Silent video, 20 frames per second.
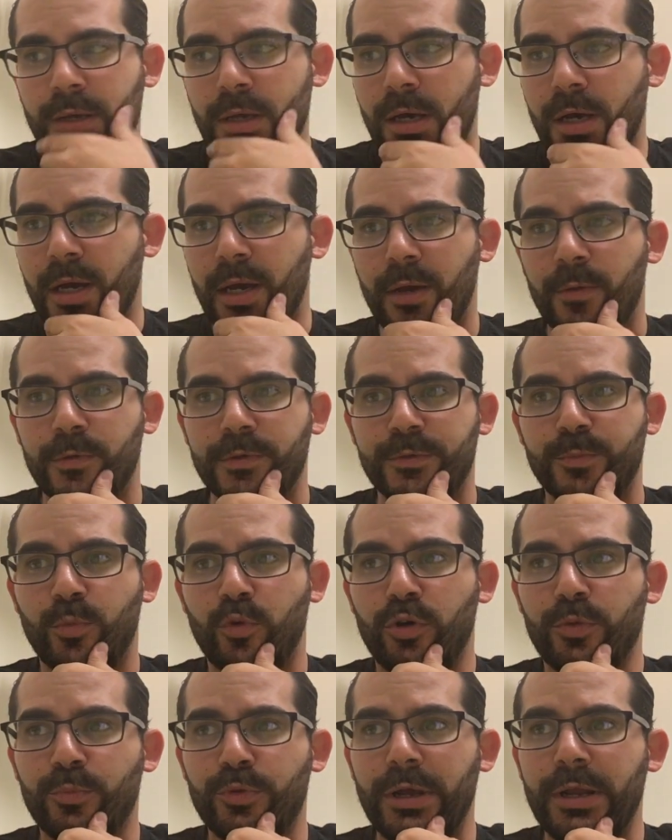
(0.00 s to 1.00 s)
I was
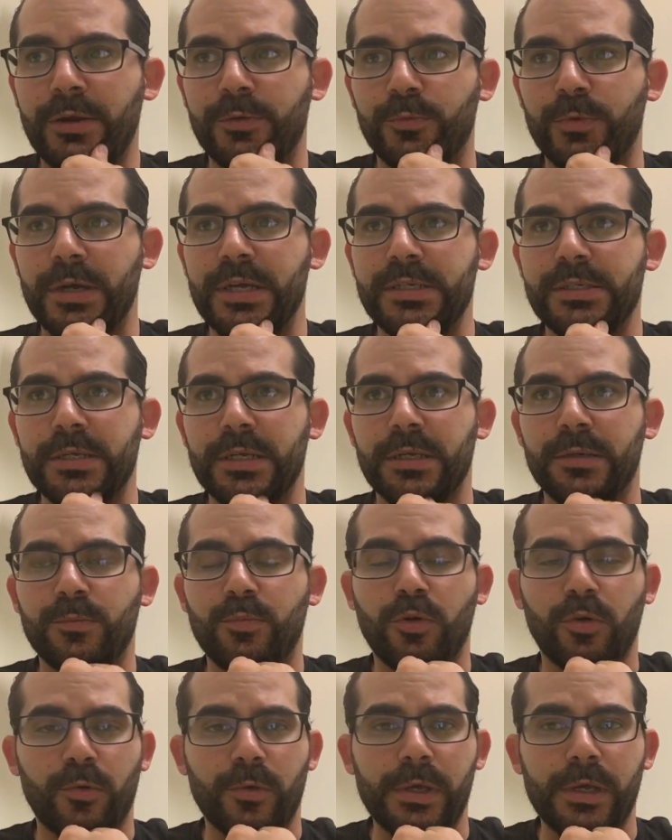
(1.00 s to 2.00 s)
born, bred, and raised in
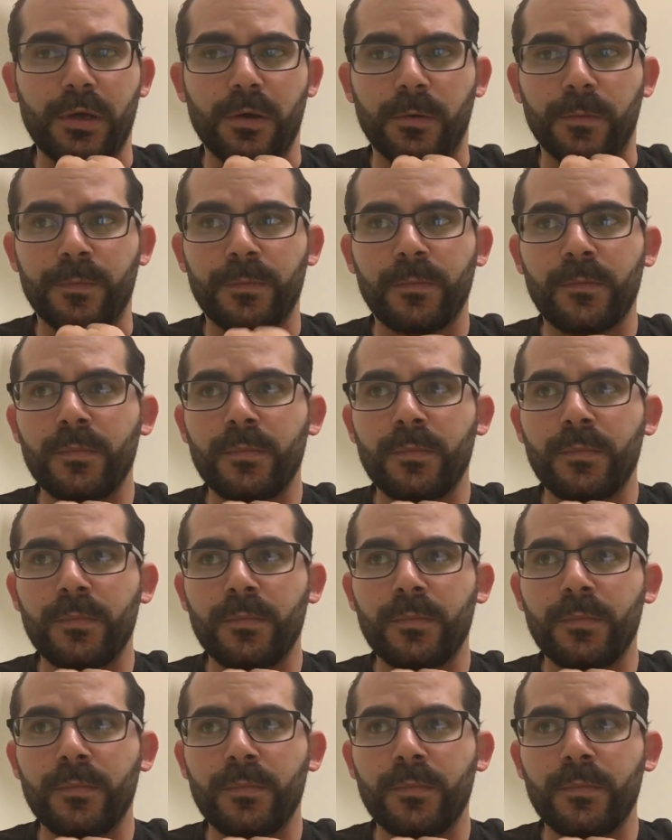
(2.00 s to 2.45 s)
Puerto Rico,